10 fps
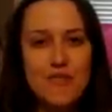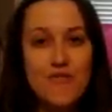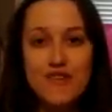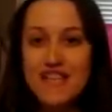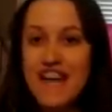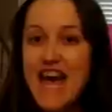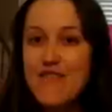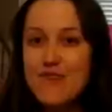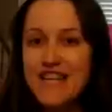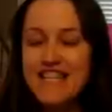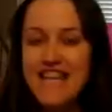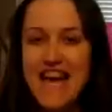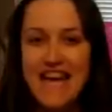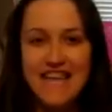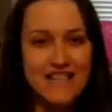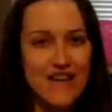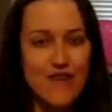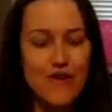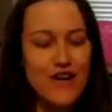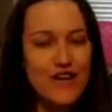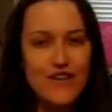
But for today, we're DTA, so